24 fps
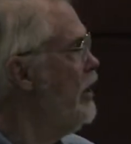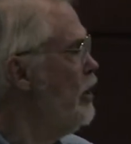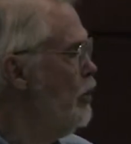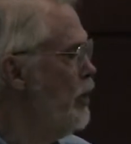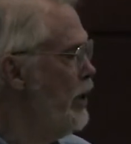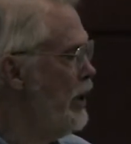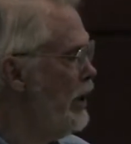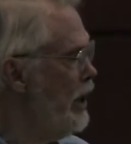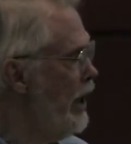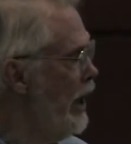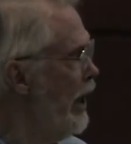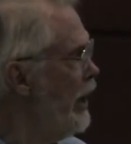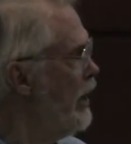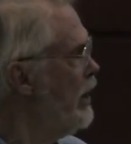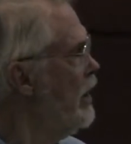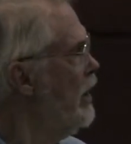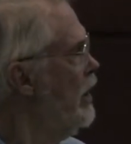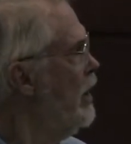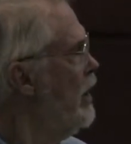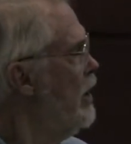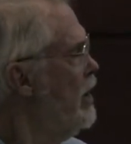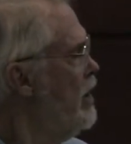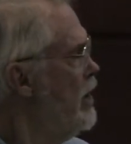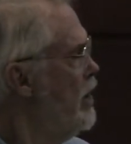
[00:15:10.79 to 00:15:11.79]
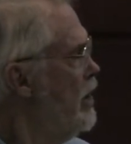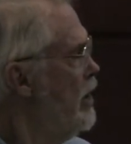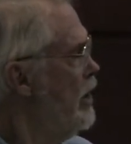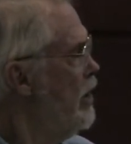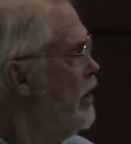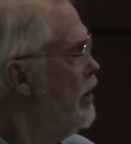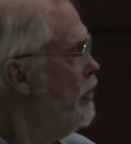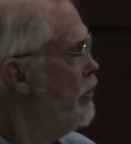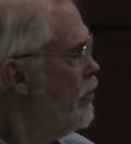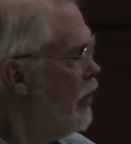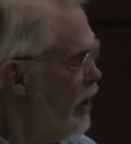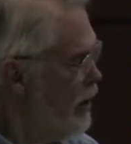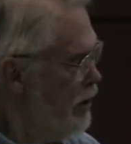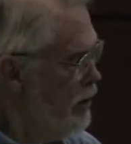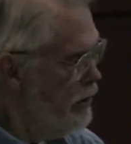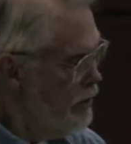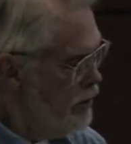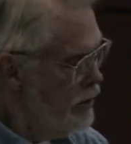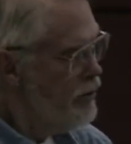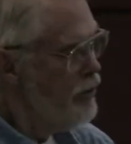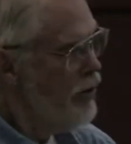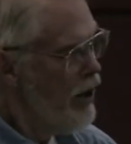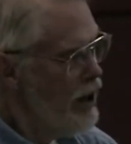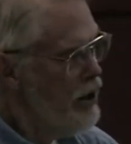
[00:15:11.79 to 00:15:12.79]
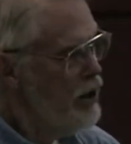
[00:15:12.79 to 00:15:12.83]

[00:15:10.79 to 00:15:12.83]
we got. Trying to